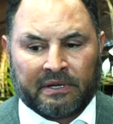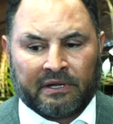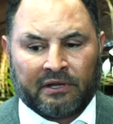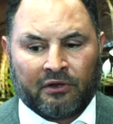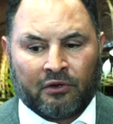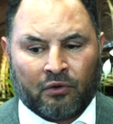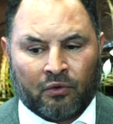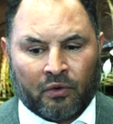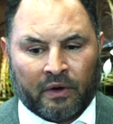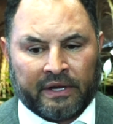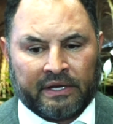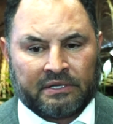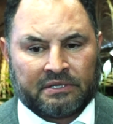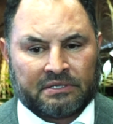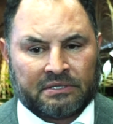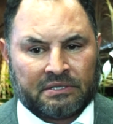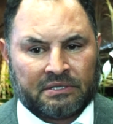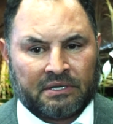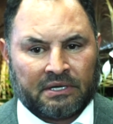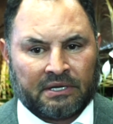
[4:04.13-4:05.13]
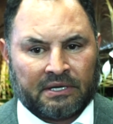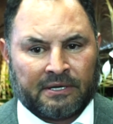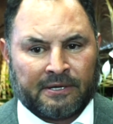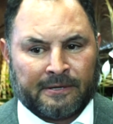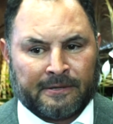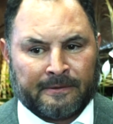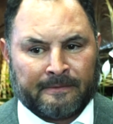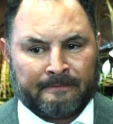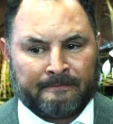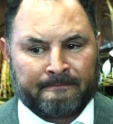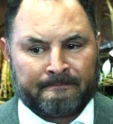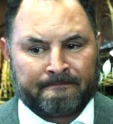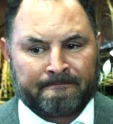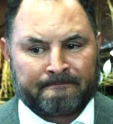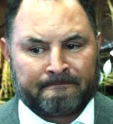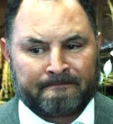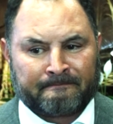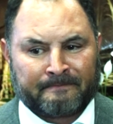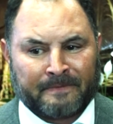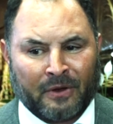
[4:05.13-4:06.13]
a great
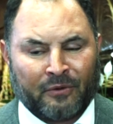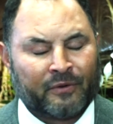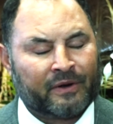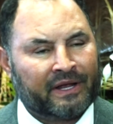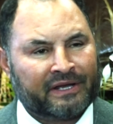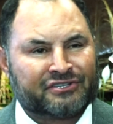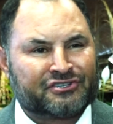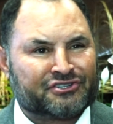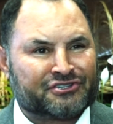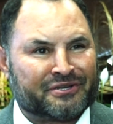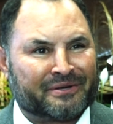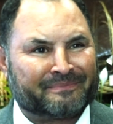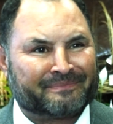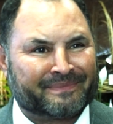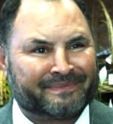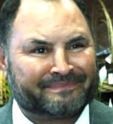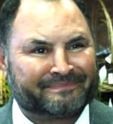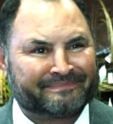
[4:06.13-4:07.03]
relationship.